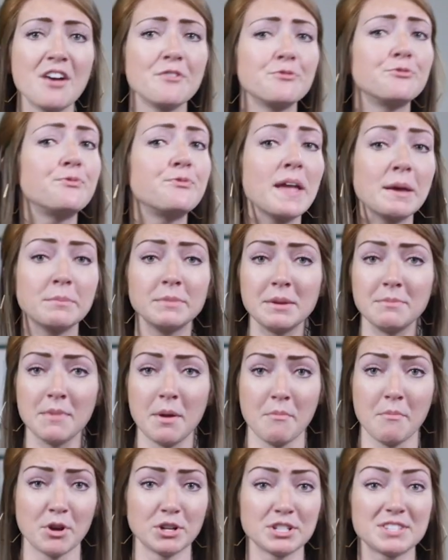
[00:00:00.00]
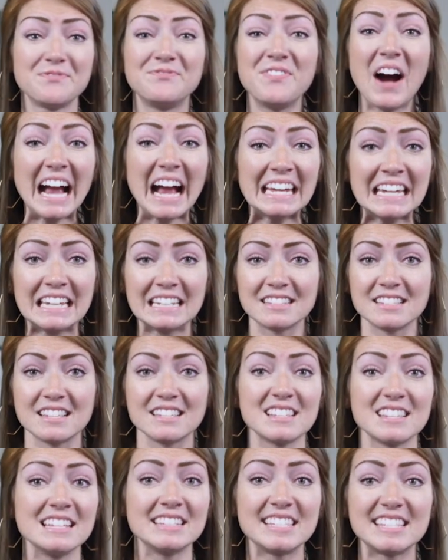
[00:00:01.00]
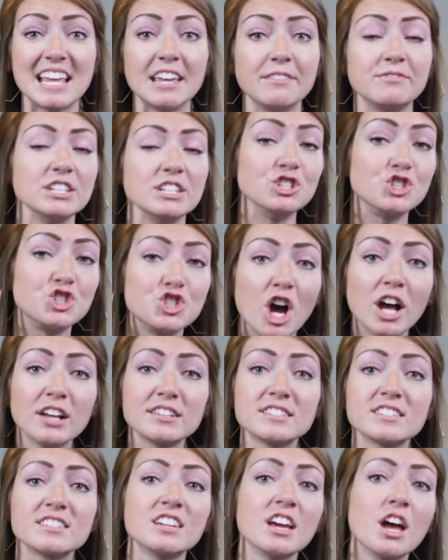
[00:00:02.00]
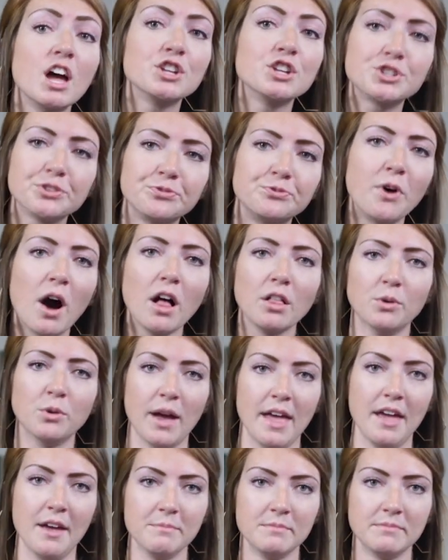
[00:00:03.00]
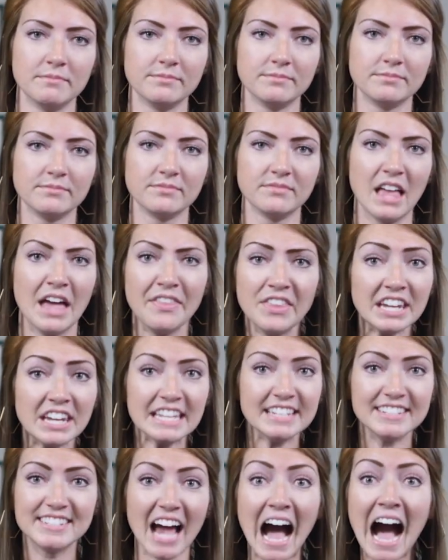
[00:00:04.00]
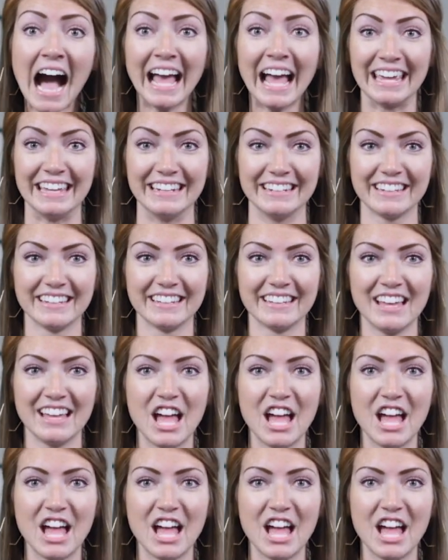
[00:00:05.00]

family members, finances, and safety just to follow him. And then he died.